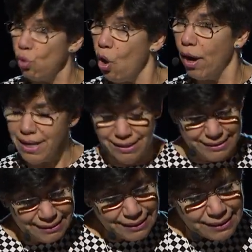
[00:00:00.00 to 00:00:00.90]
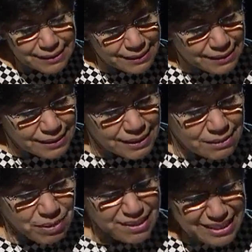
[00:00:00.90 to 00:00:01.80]
wrong.
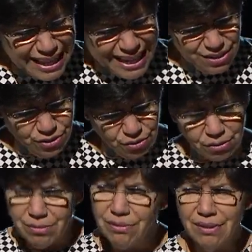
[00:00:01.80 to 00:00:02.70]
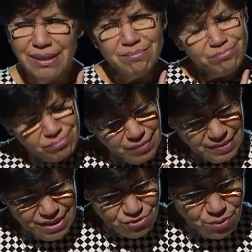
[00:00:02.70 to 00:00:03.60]
But slander.
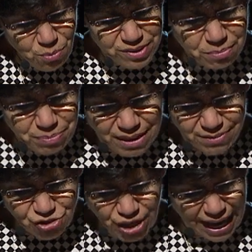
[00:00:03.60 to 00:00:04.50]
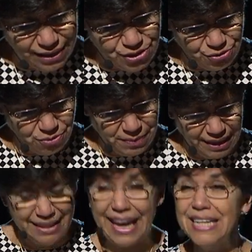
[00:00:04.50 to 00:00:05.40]
This one was a bit of a challenge for
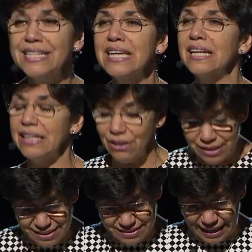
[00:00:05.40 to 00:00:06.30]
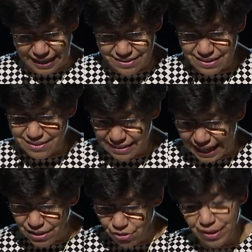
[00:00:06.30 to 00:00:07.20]
me. Nancy clearly states that
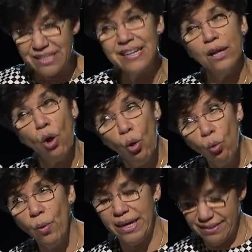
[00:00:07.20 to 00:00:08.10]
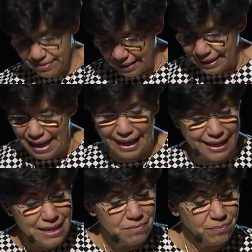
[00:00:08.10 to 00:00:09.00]
slander is not always a
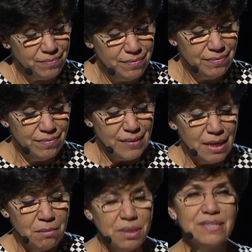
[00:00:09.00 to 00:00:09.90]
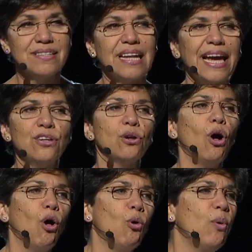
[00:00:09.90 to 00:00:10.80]
lie, but slander
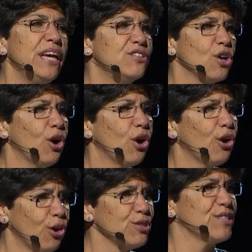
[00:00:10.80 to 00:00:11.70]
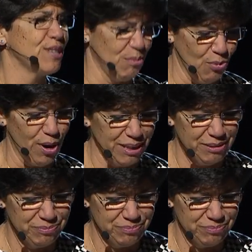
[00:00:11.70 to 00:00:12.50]
always hurt someone.